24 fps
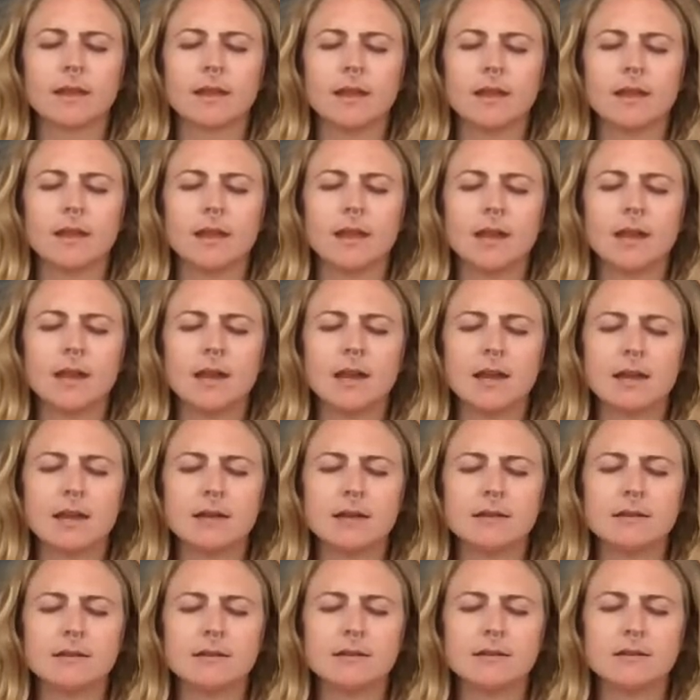
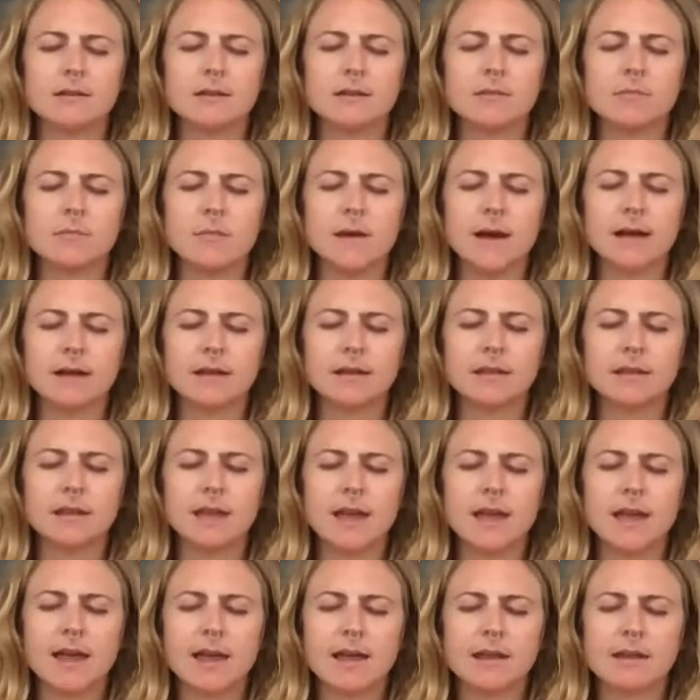into the back of the
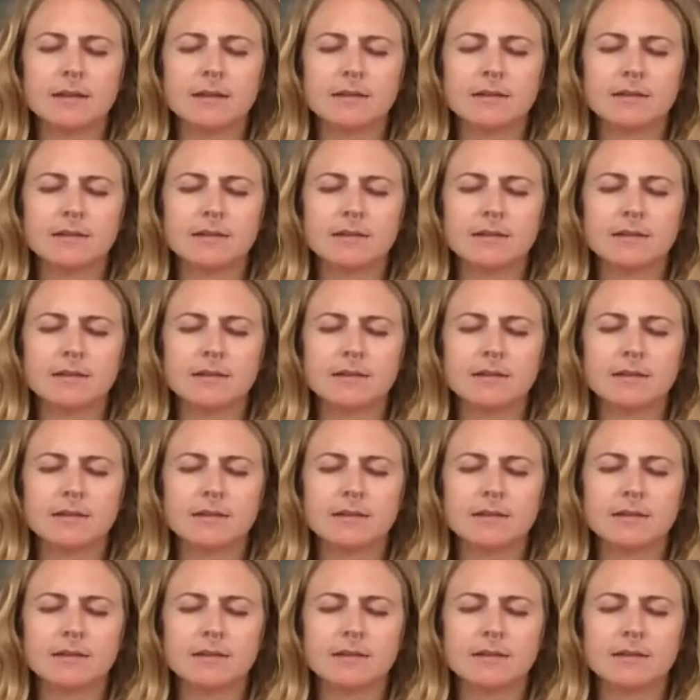head,